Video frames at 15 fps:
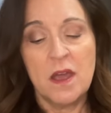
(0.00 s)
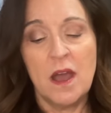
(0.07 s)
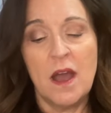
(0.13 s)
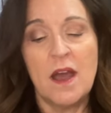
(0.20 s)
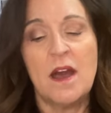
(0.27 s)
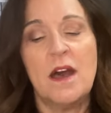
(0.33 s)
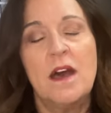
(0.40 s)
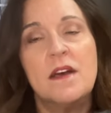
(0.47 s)

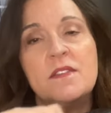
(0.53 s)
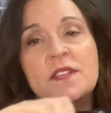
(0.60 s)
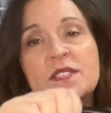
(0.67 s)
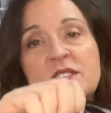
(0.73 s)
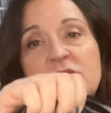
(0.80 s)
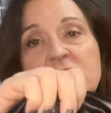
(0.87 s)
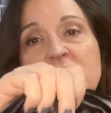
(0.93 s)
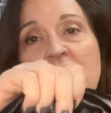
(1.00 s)
uh, this
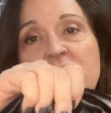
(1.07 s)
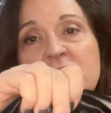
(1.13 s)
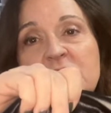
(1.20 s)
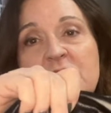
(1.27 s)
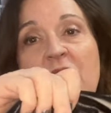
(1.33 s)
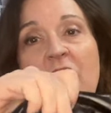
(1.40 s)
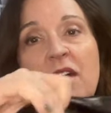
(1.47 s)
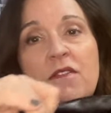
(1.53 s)
does
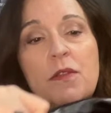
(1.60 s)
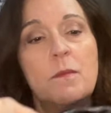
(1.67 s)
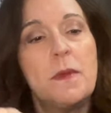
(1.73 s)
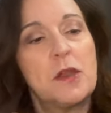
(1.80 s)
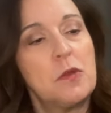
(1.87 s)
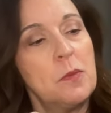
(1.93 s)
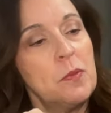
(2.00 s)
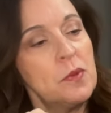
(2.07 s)
obviously have the
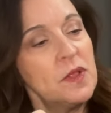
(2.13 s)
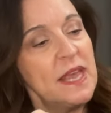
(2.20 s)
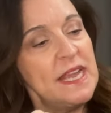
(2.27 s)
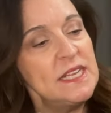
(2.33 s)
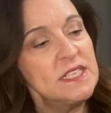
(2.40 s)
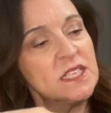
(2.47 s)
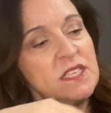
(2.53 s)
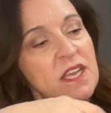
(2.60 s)
metal
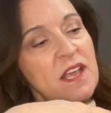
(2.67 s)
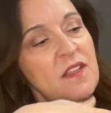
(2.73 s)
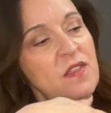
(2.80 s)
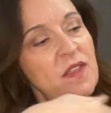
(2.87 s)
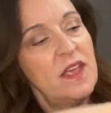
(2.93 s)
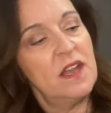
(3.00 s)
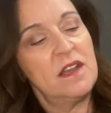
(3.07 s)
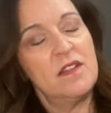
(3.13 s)
plate,
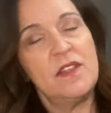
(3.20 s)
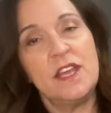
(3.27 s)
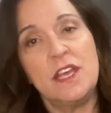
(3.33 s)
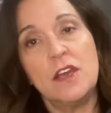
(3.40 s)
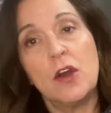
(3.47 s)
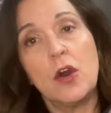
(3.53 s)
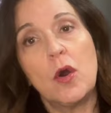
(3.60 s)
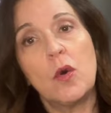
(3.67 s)
and then
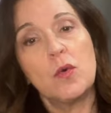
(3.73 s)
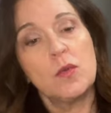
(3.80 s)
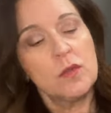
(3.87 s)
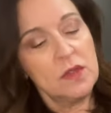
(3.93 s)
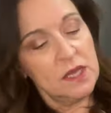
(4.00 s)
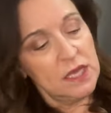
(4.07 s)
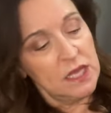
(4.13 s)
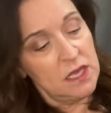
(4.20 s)
the
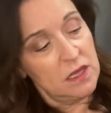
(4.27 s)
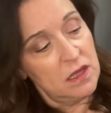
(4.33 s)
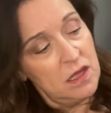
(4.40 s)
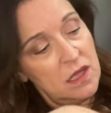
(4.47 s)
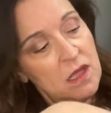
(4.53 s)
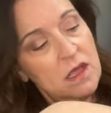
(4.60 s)
only,